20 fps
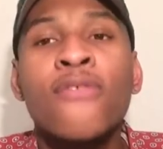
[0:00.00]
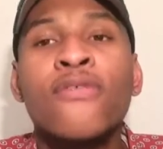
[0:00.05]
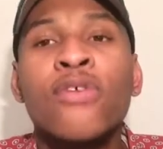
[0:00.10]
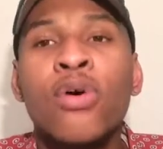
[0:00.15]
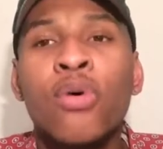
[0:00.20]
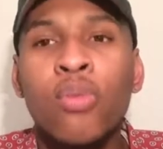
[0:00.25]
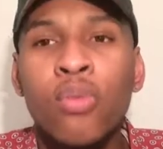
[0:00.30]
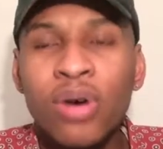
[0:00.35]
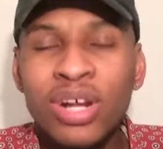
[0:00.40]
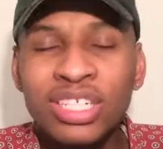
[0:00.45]

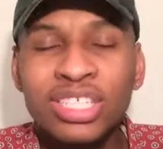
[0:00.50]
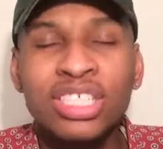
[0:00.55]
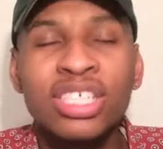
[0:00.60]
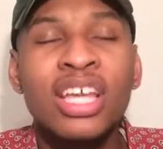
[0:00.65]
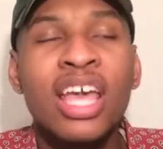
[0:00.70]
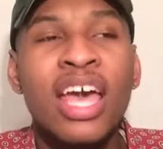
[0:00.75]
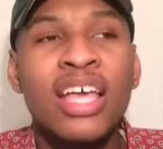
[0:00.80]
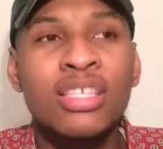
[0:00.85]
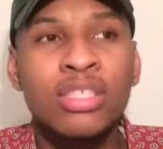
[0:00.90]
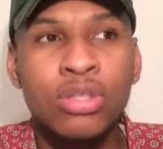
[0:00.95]
for what
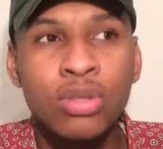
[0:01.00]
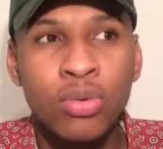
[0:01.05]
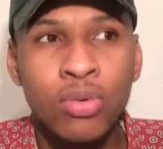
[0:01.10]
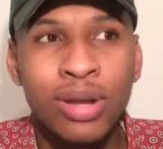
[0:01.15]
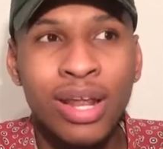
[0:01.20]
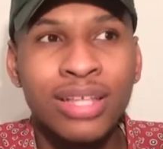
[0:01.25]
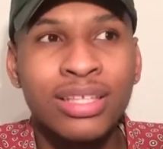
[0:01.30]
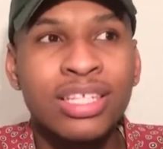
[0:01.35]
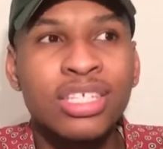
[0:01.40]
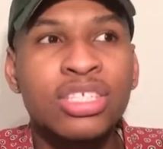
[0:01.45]
she has
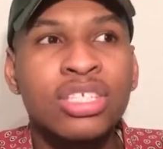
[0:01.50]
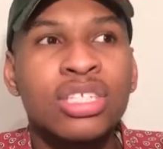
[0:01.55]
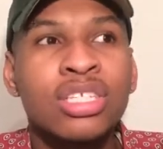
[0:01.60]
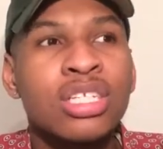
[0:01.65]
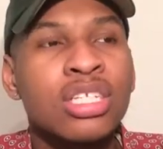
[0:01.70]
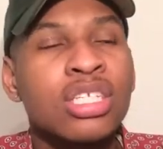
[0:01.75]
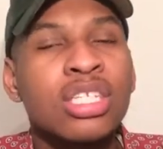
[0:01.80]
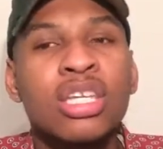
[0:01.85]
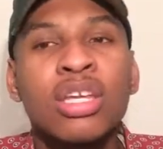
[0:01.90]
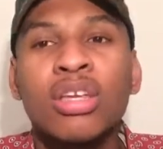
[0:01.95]
doing. I think she
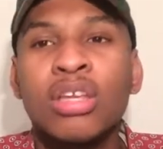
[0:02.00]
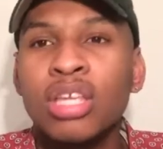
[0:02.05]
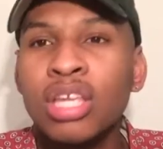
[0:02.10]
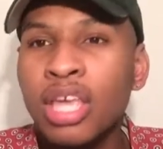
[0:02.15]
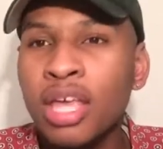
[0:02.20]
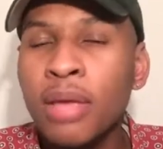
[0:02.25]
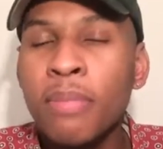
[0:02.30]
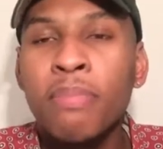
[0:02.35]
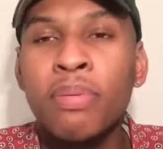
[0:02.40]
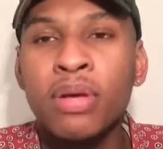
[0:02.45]
needs to
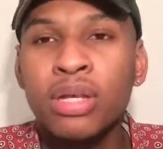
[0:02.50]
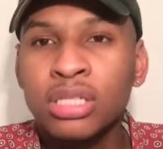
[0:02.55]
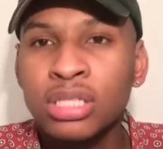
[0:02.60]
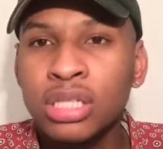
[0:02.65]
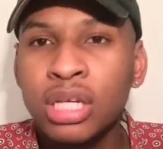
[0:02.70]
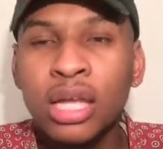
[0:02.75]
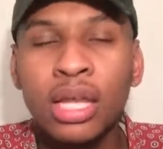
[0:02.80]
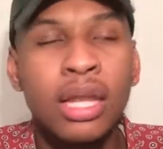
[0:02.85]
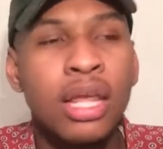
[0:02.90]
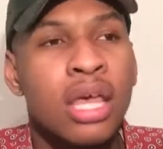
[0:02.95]
keep
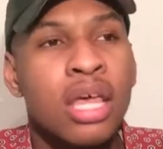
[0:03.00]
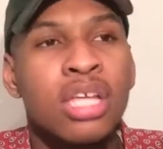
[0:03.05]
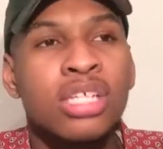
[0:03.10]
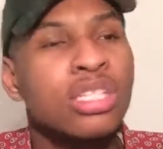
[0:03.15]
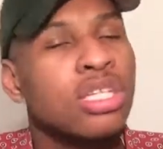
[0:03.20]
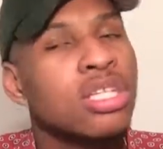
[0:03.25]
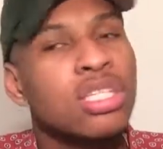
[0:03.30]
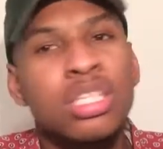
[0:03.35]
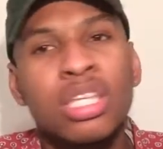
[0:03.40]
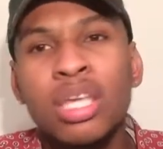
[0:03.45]
pushing.
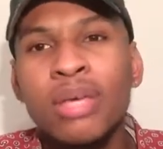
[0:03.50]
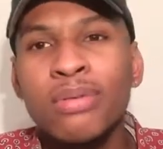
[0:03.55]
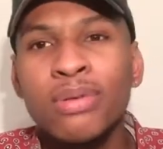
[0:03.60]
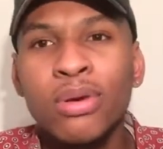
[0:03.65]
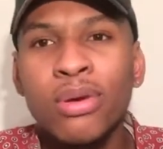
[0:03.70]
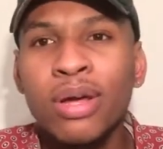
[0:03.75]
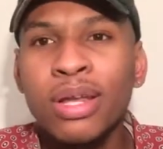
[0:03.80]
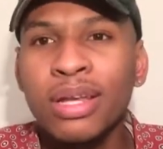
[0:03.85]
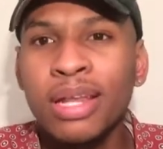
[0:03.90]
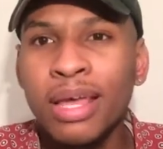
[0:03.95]
She needs to keep
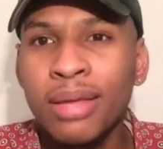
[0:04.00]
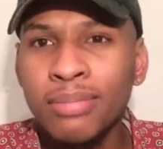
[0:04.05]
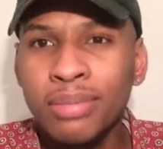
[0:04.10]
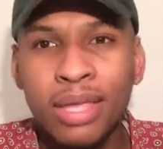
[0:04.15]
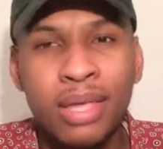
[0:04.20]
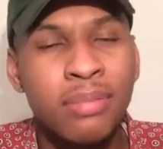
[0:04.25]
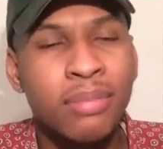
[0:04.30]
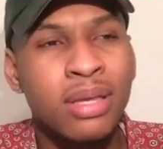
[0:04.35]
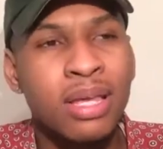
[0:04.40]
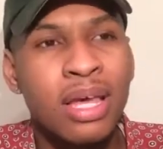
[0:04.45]
doing her damn
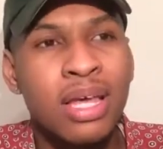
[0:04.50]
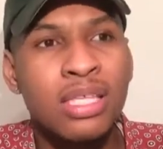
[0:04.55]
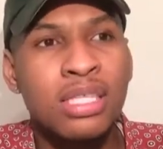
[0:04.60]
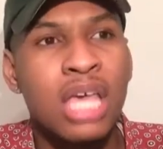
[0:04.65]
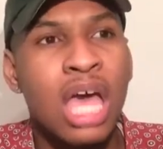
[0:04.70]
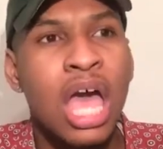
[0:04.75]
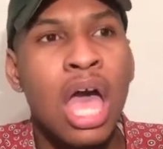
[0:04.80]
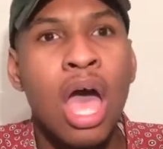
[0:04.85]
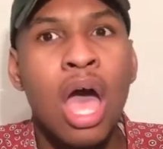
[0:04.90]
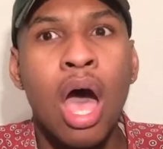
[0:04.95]
thing because
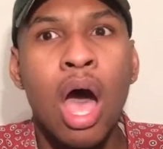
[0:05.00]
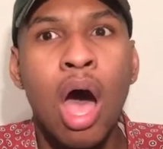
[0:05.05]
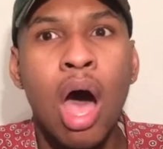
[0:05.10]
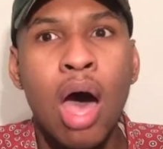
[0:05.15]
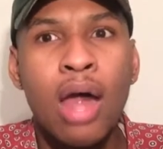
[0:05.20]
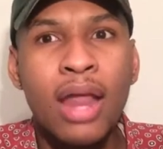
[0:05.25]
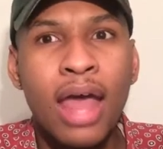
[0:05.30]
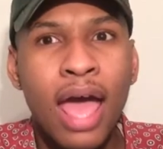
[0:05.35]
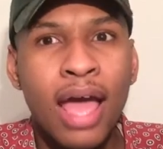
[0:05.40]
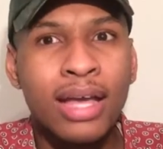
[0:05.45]

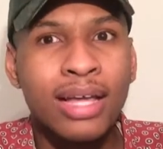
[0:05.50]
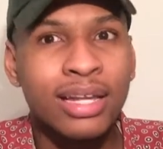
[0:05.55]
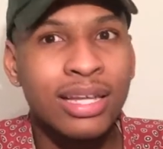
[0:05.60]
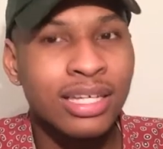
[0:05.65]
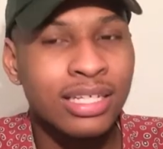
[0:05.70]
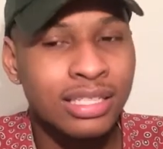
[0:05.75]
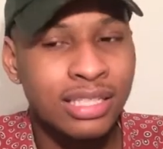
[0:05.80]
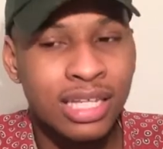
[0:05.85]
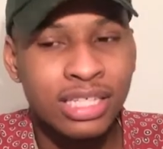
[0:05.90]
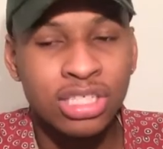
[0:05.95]
all the
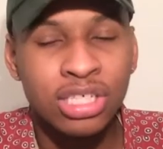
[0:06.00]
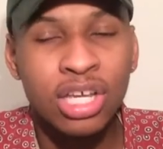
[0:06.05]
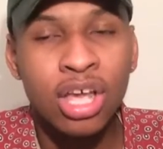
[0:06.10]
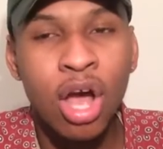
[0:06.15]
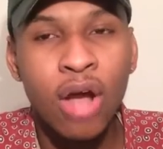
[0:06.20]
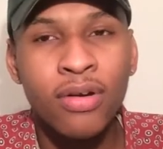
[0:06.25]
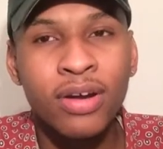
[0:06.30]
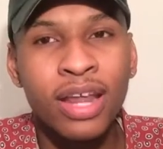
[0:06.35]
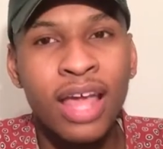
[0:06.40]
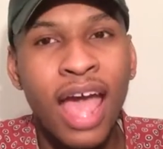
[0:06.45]
accolades that she
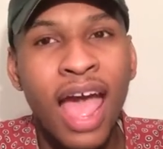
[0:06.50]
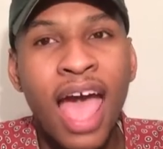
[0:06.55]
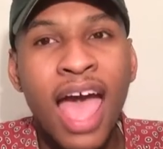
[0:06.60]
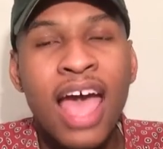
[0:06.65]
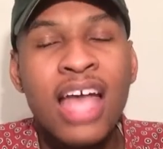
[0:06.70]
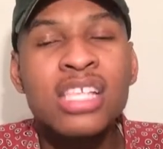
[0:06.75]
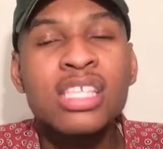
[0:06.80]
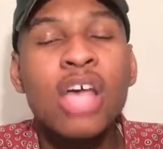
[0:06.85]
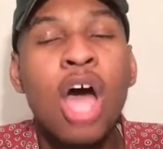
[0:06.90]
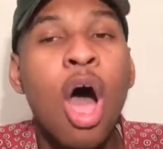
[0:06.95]
already
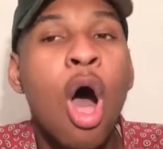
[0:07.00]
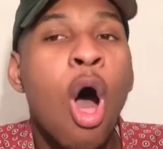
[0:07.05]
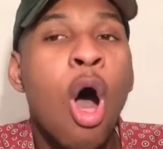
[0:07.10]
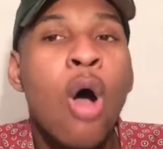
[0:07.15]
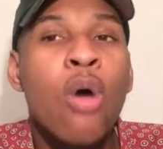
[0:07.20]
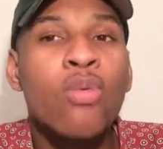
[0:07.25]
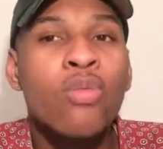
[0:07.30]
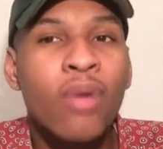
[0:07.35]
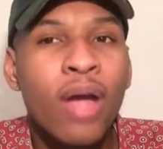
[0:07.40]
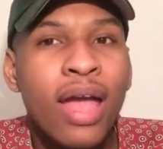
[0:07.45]
has
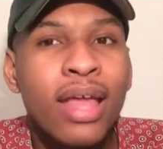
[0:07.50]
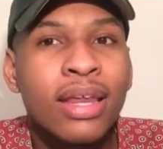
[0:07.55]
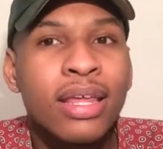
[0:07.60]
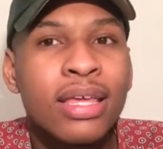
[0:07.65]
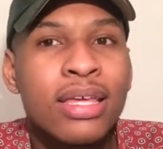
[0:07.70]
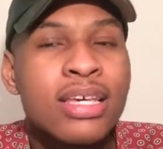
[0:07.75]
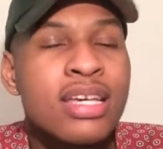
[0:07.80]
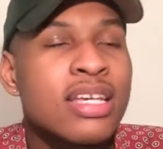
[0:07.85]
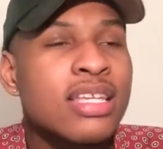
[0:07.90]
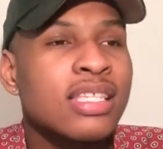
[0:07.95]

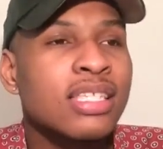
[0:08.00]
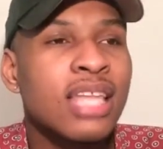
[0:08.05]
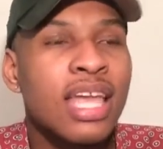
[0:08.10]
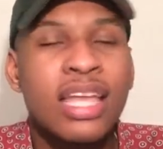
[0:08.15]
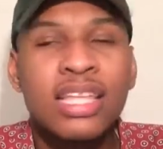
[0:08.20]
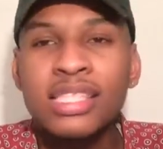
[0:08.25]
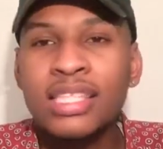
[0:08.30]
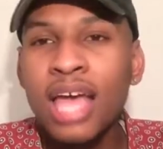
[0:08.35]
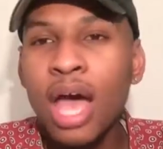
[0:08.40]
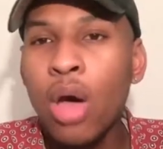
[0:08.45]
already
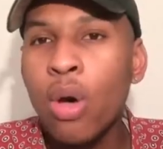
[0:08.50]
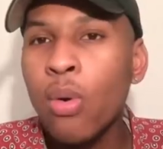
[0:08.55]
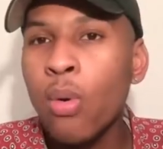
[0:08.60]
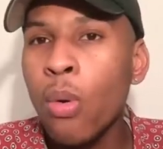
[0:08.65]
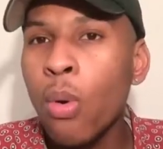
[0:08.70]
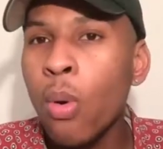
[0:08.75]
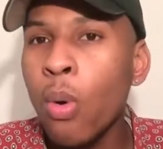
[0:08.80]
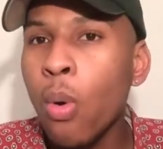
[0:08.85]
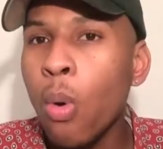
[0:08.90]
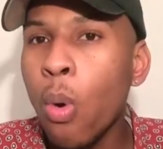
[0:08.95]
stands
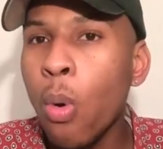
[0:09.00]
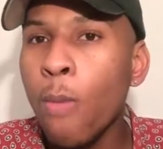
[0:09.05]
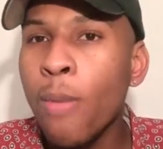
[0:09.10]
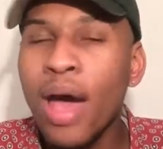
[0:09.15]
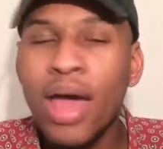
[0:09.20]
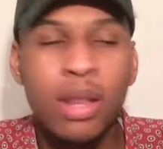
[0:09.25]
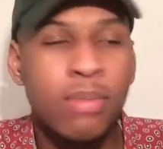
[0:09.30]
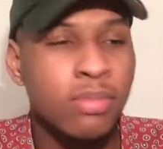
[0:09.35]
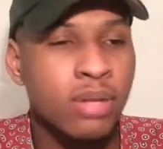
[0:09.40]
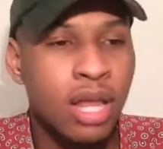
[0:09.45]
out
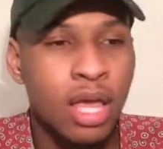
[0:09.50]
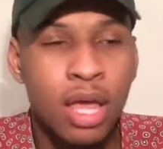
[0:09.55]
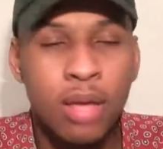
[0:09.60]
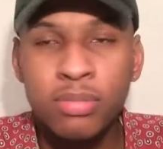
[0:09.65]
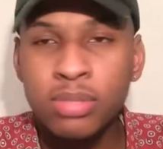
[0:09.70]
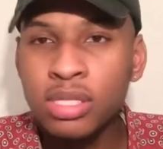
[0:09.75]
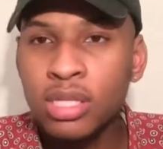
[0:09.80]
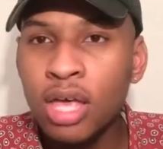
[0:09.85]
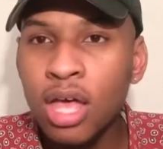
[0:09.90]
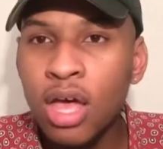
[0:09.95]
by them
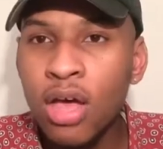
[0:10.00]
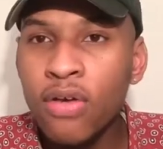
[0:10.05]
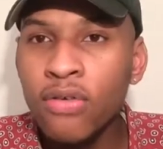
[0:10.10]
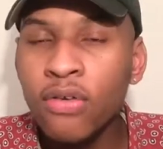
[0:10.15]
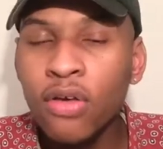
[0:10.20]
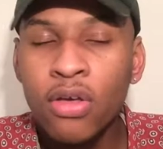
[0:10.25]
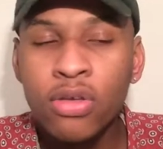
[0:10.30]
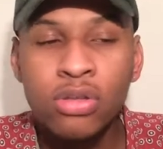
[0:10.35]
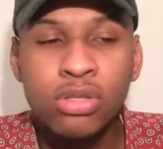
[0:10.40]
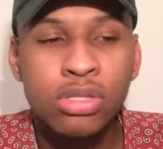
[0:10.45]
damn
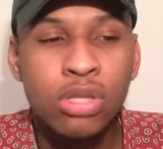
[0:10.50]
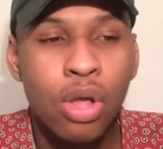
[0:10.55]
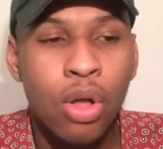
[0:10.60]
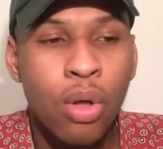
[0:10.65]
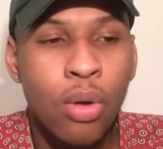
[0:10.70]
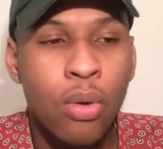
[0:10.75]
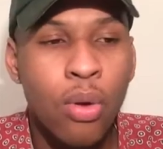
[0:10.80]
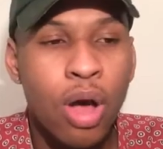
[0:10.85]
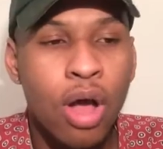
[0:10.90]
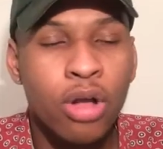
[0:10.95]
self.
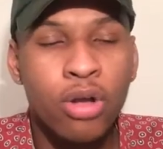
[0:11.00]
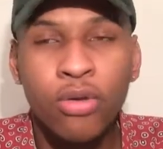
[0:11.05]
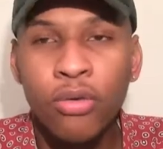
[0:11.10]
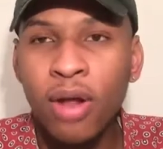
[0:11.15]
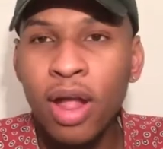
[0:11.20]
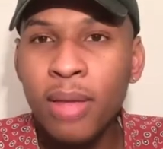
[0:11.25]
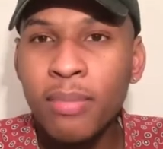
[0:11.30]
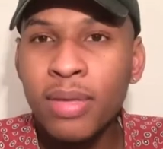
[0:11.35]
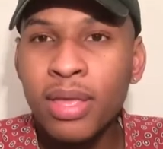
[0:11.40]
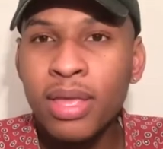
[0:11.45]
So a
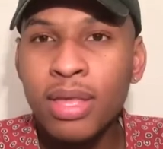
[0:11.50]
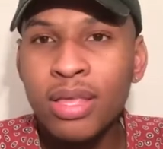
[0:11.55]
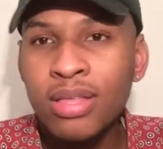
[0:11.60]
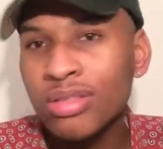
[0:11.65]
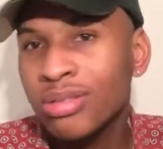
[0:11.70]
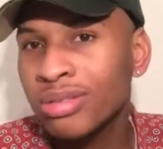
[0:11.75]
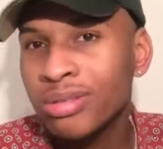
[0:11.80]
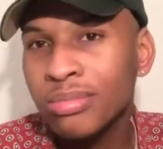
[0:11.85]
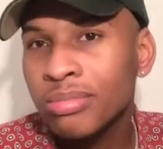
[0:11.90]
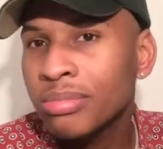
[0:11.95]
Grammy
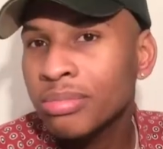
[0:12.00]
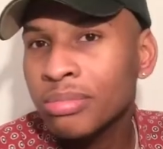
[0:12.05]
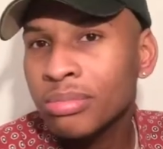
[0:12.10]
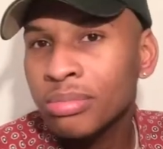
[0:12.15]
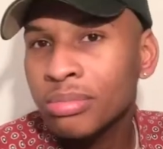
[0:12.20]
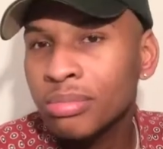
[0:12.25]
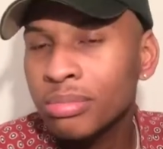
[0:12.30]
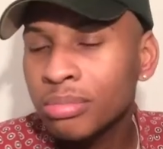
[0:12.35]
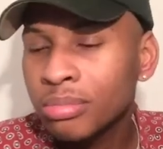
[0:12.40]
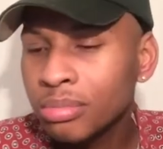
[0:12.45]

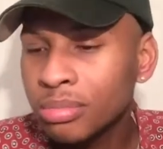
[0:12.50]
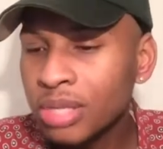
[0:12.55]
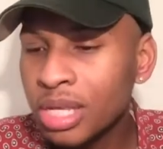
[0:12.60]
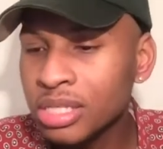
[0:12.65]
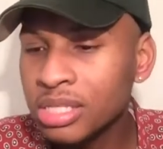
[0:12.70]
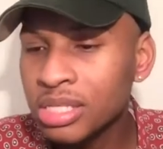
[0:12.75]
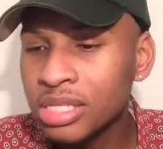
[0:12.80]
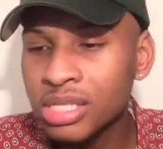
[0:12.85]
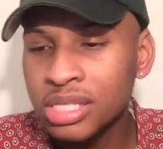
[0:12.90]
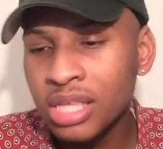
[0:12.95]

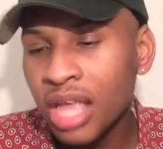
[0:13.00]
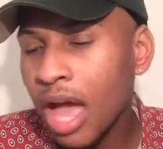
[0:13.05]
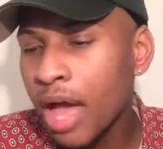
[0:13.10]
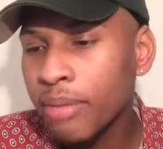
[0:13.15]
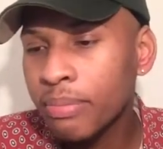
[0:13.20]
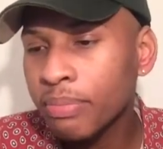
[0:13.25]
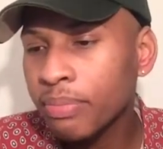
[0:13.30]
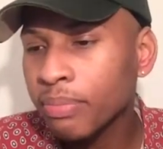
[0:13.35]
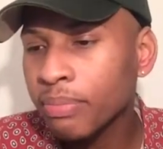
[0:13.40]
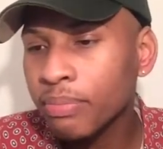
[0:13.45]
doesn't
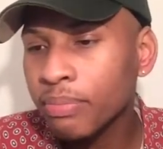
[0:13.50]
stop,